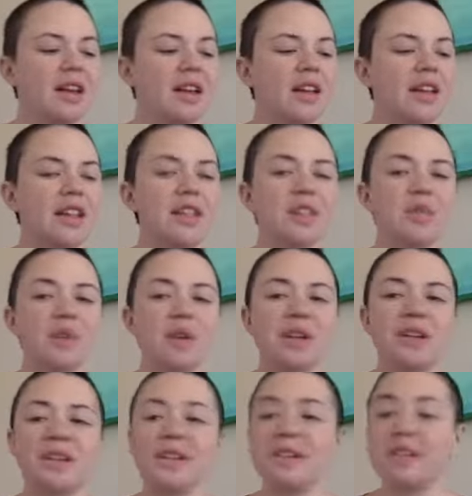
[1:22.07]
This
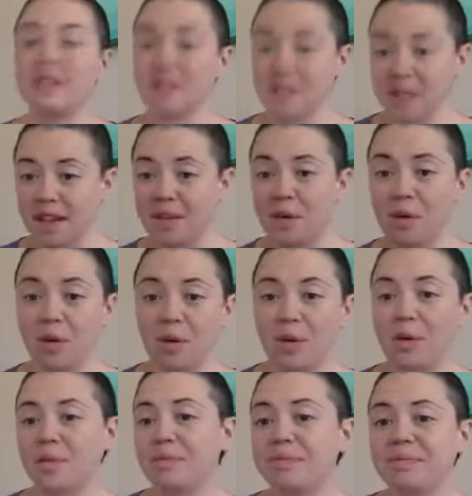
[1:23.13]

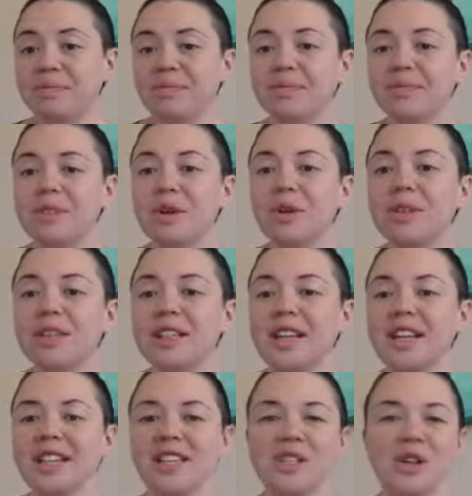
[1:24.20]
whole golden
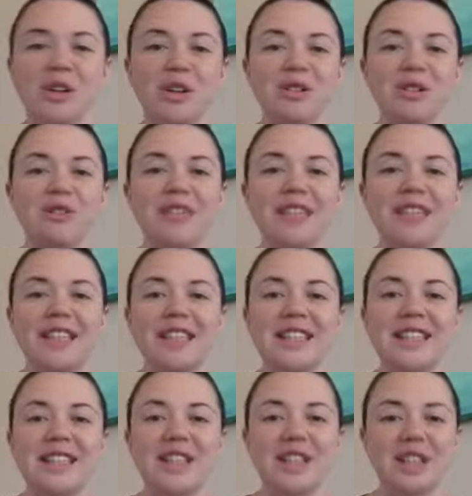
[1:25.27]
nuggets called feeling
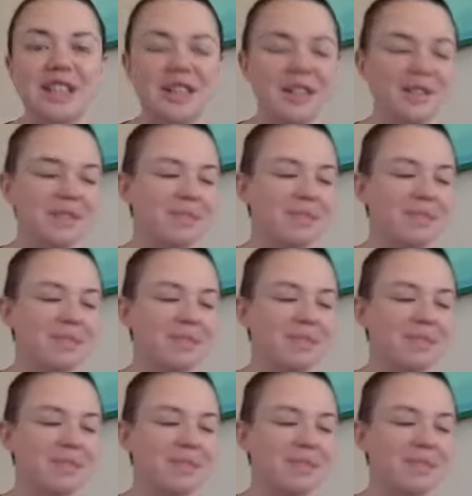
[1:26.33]
satiated.